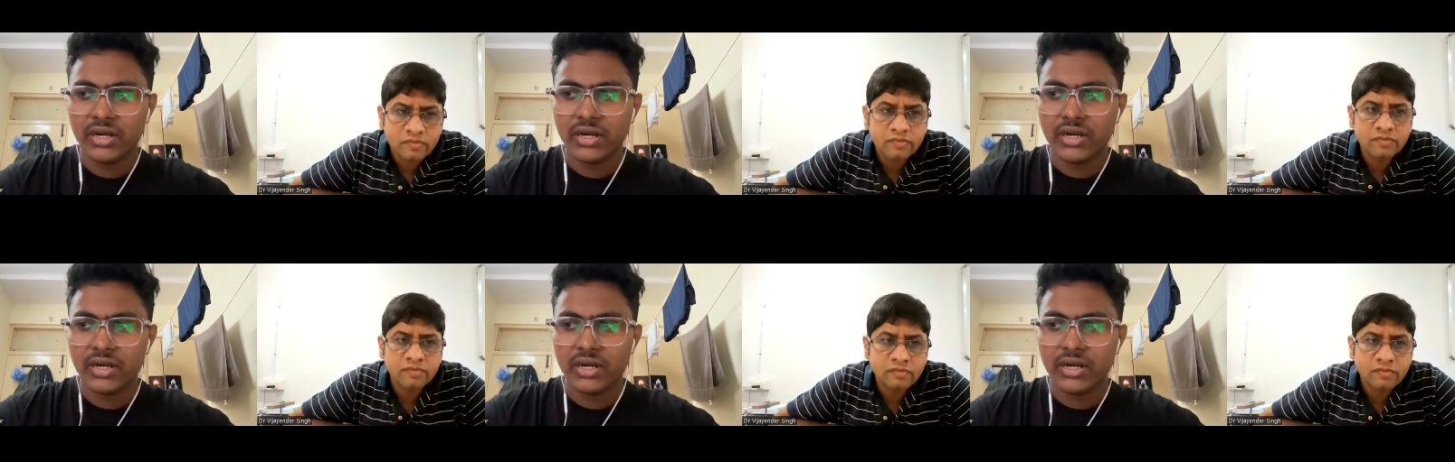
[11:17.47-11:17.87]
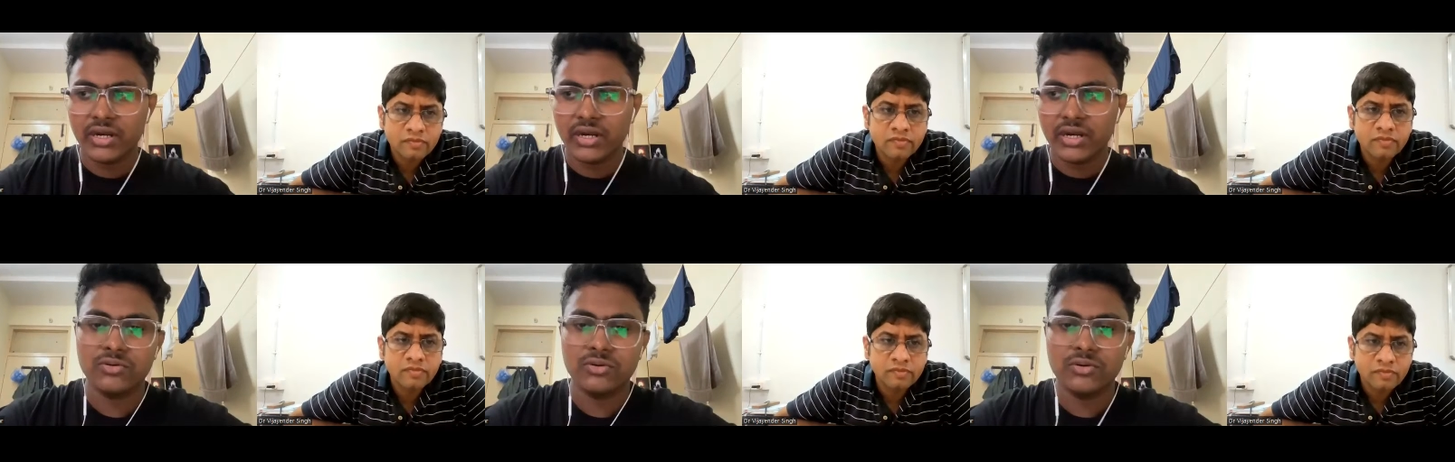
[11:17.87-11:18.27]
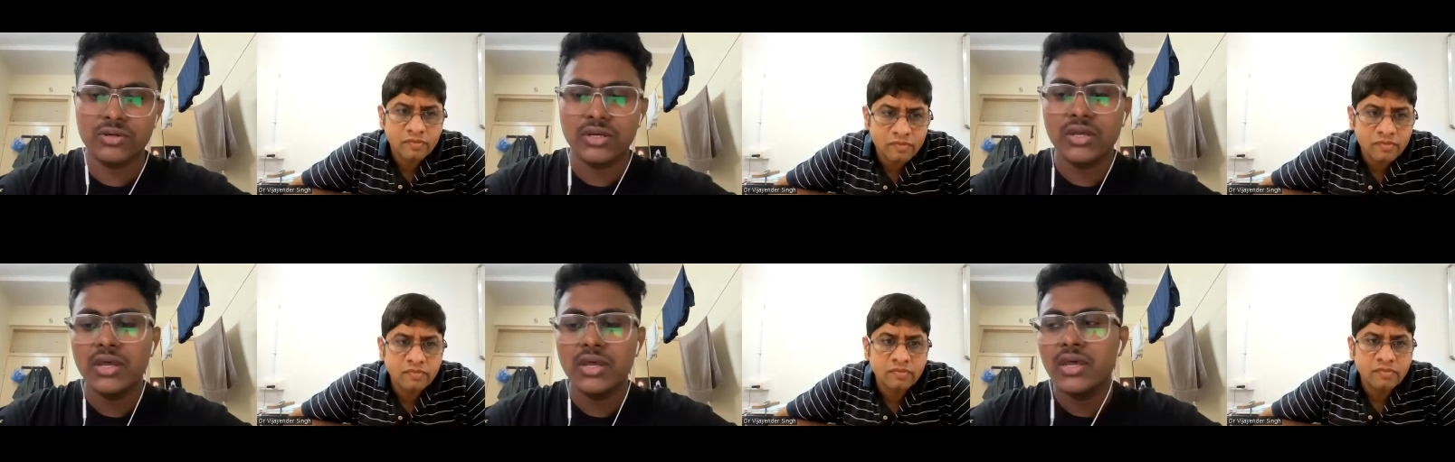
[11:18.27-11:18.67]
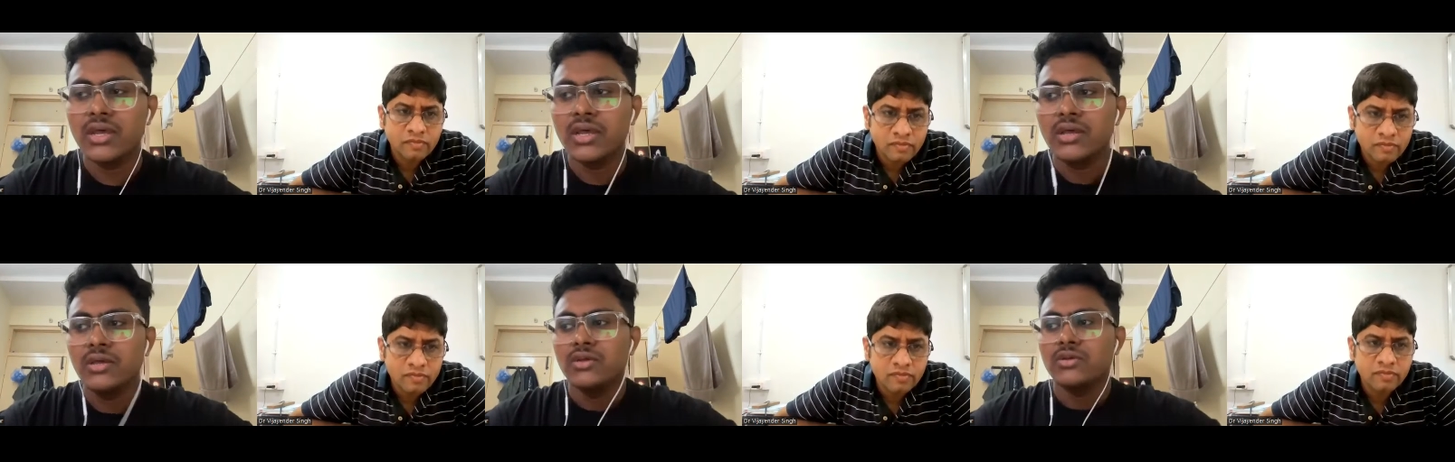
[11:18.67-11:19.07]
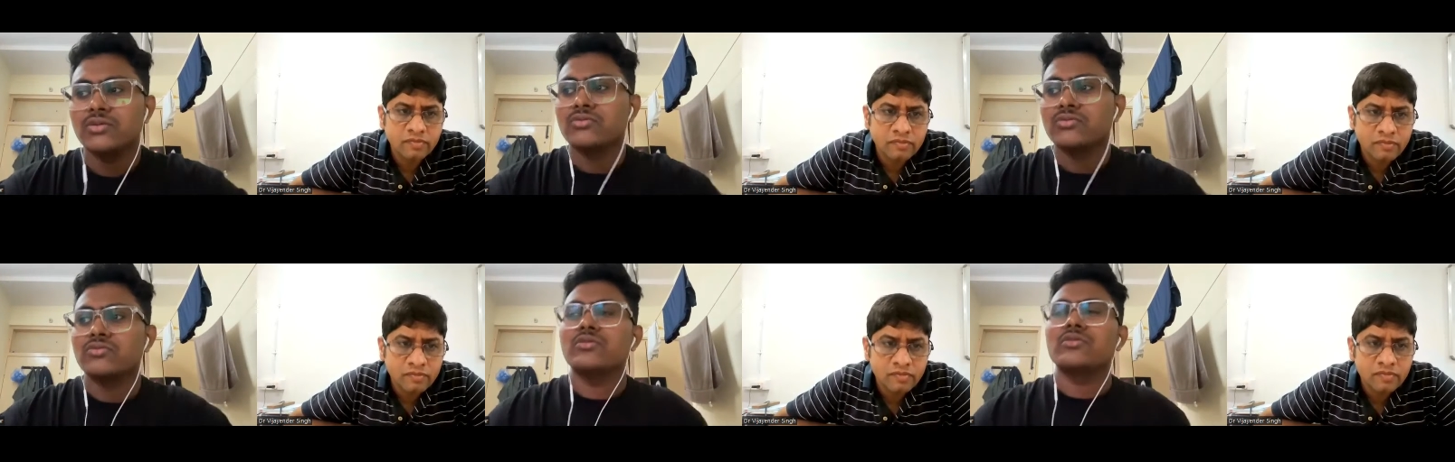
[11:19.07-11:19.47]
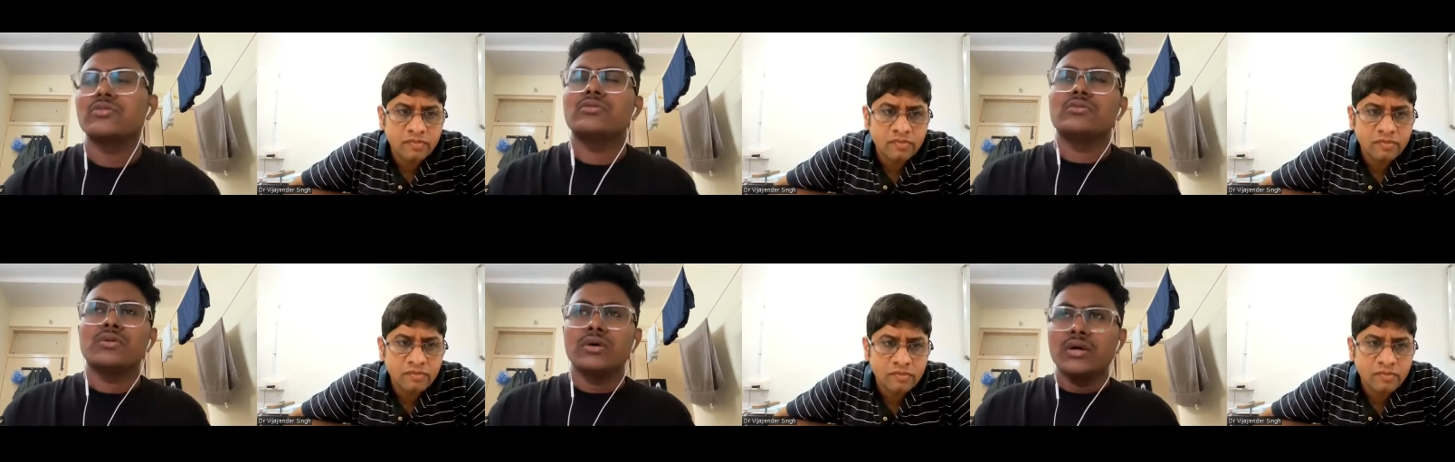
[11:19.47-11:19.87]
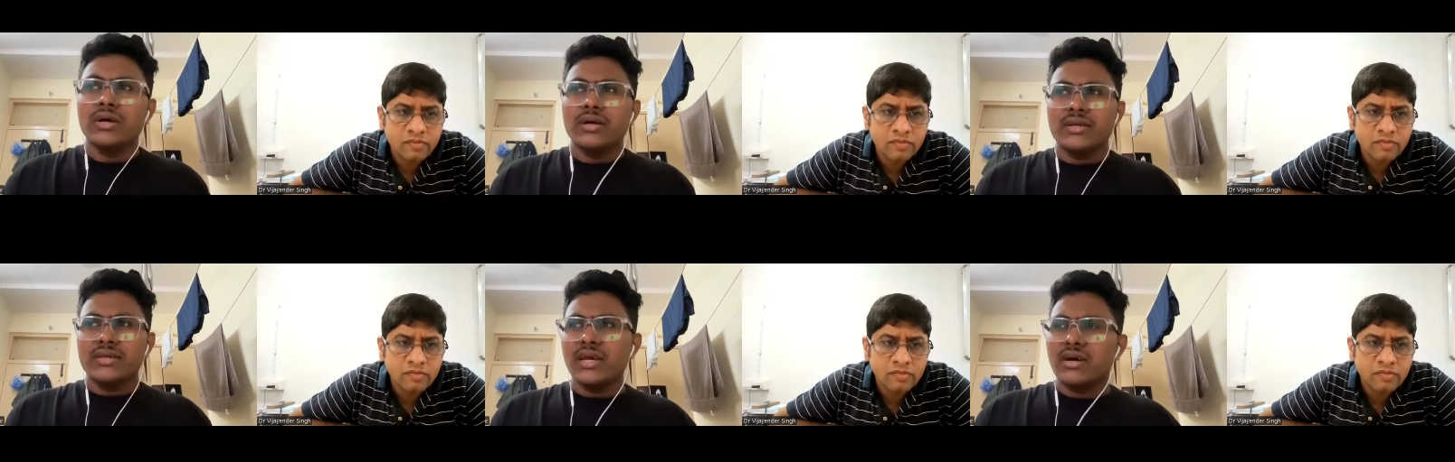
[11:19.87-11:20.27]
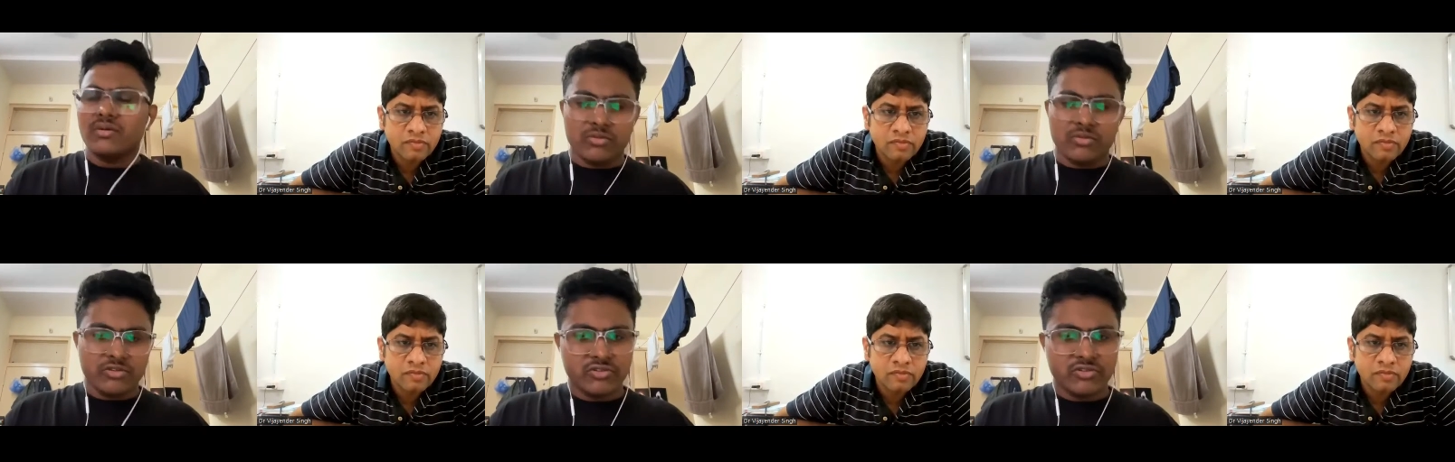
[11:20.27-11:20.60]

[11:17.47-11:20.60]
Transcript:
Speaker 1: getting a higher score. So yeah,